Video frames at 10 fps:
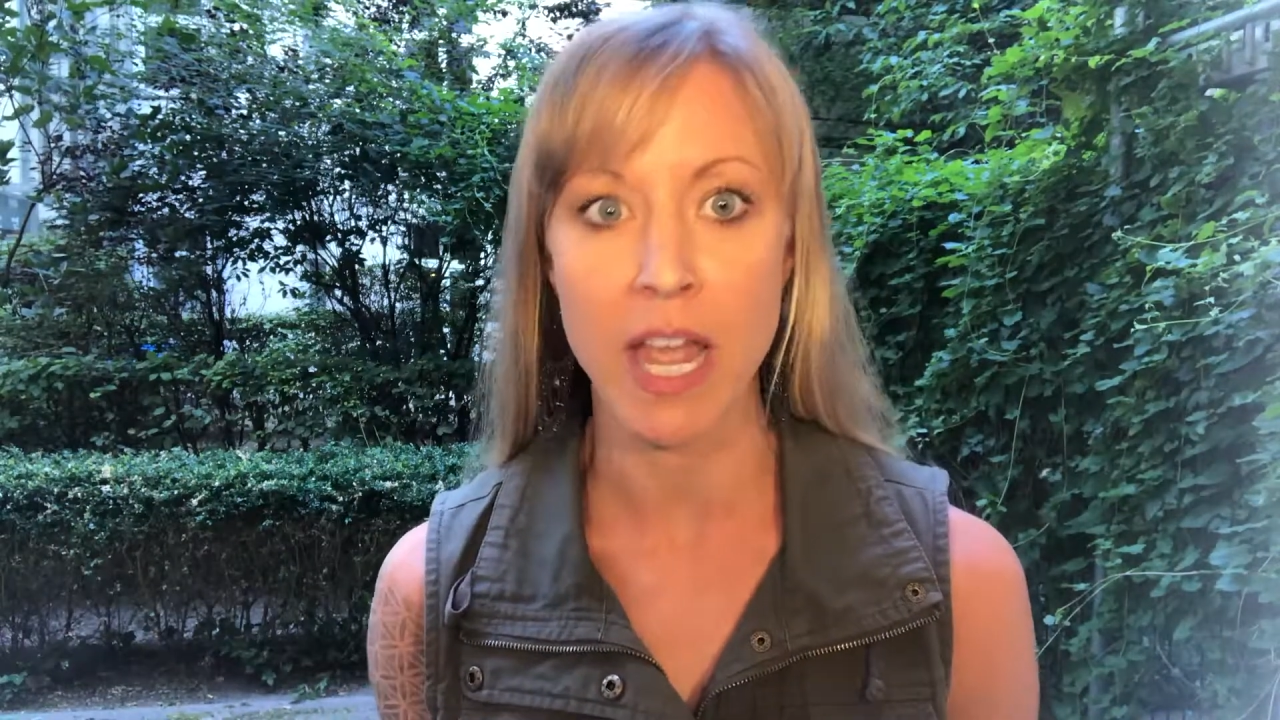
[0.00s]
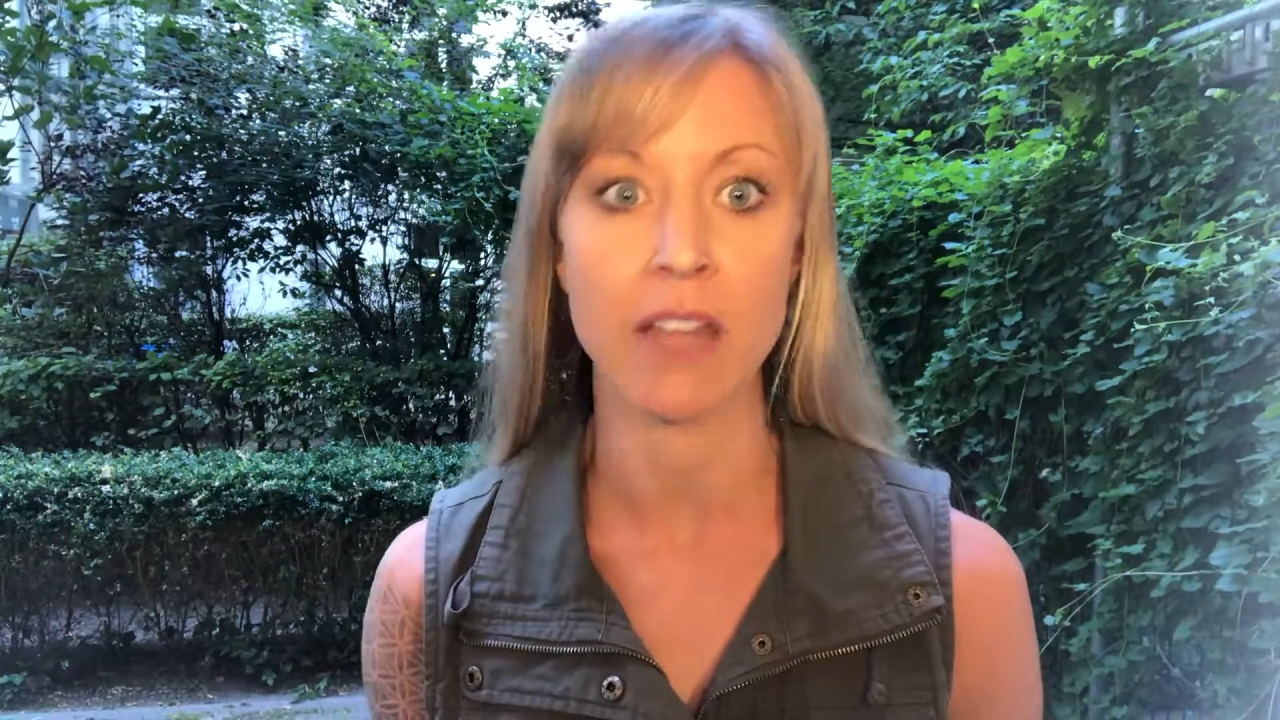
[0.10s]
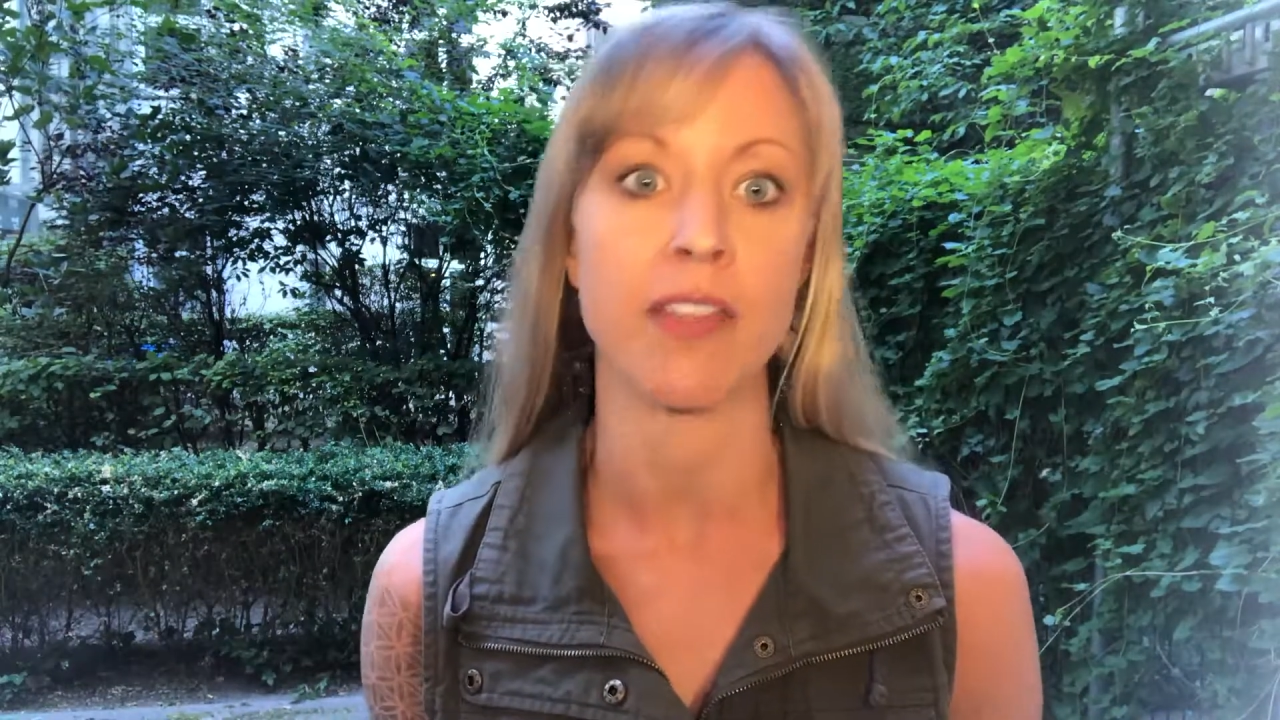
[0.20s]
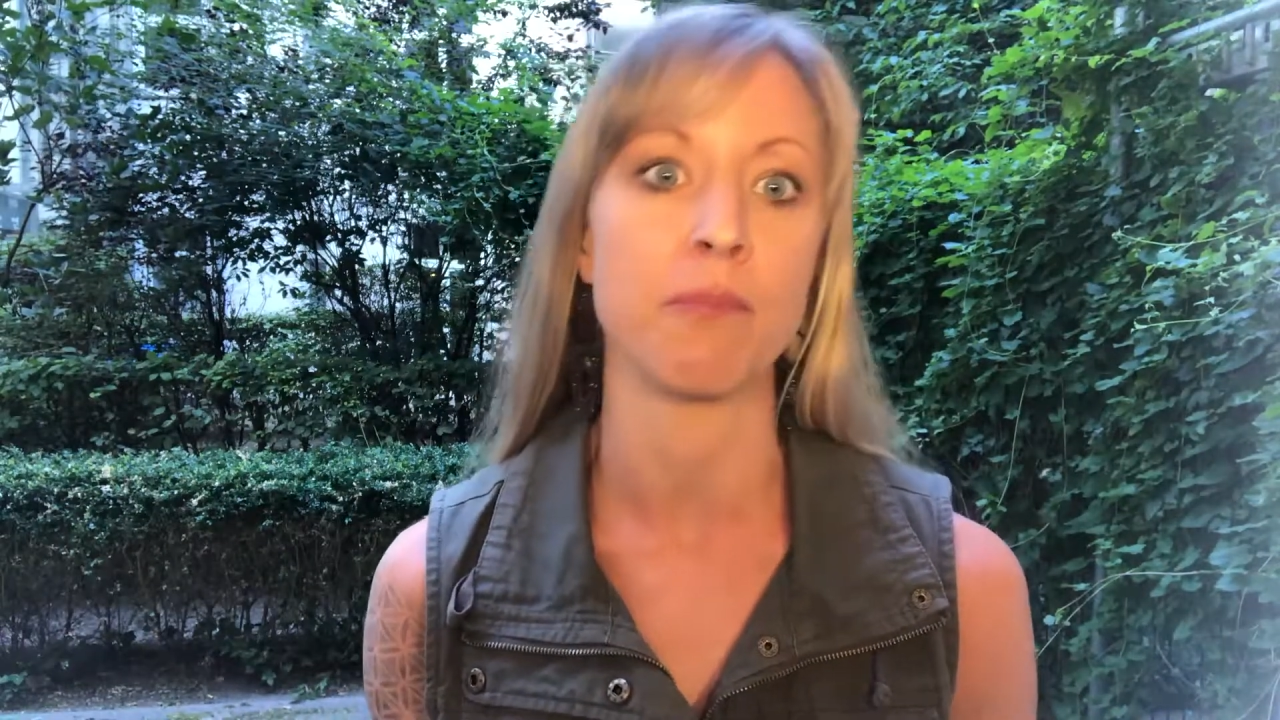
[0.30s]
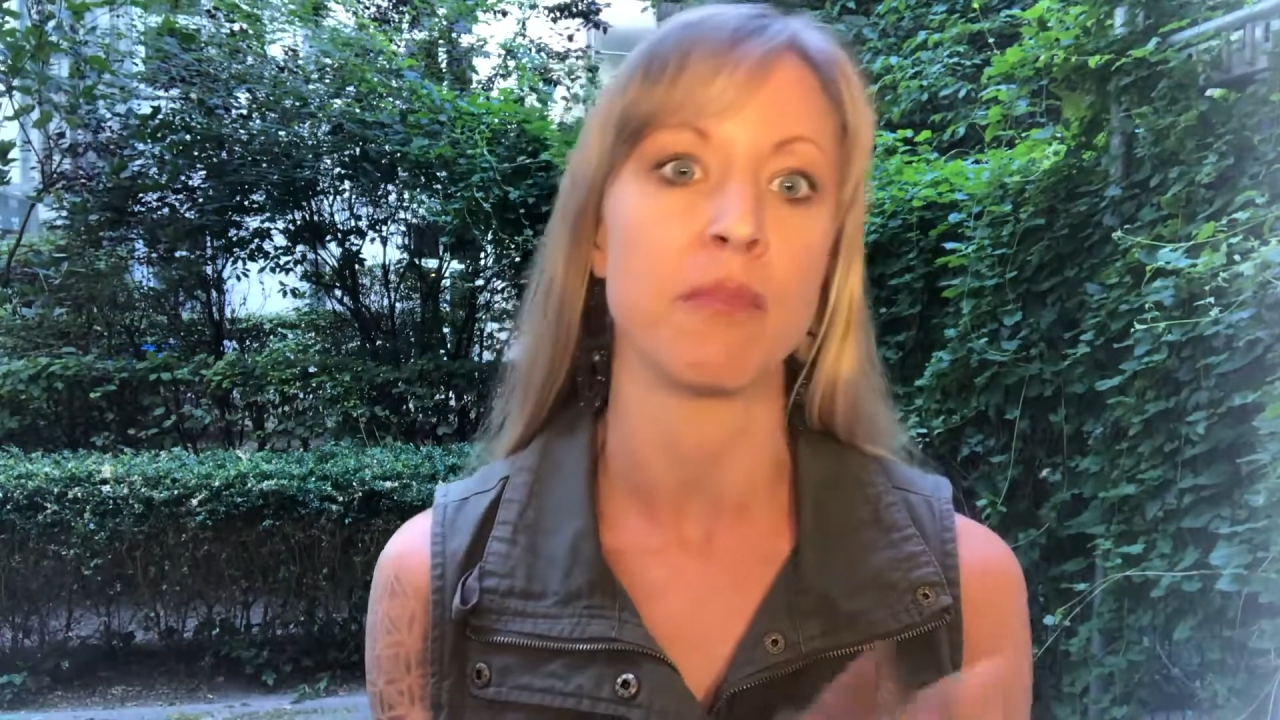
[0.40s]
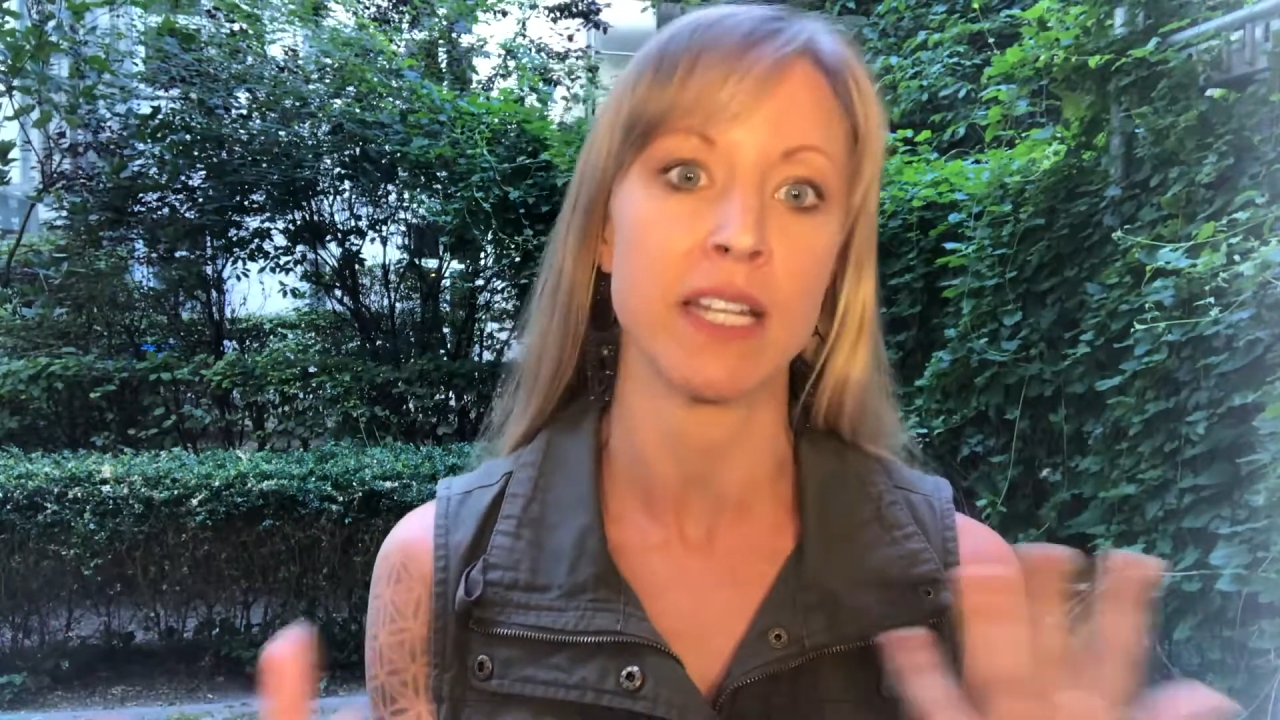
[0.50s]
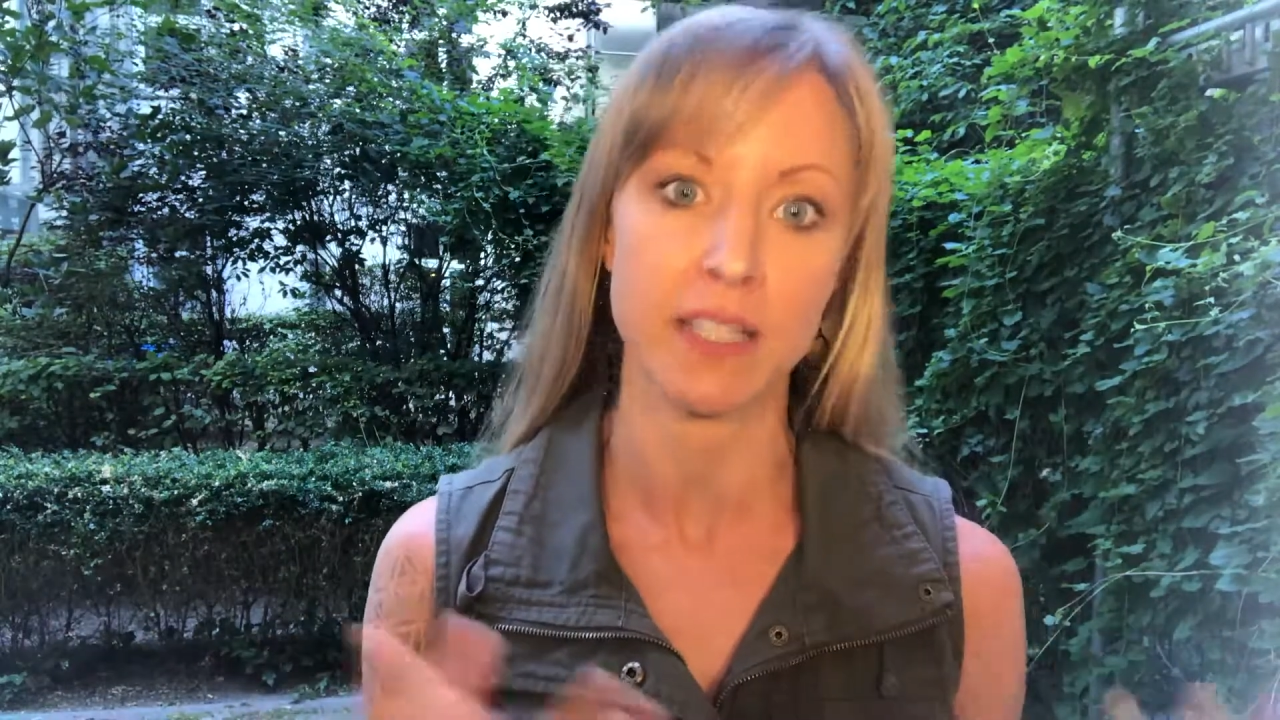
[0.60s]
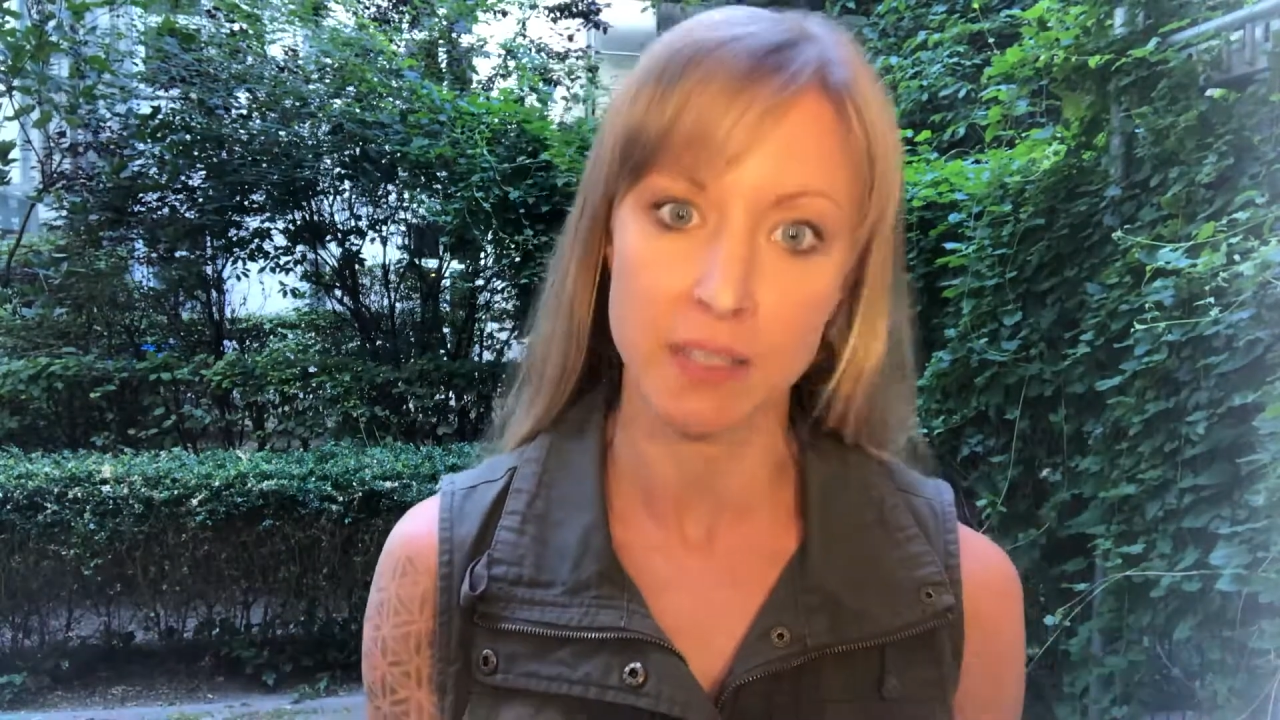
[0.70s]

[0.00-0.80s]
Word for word: and then beating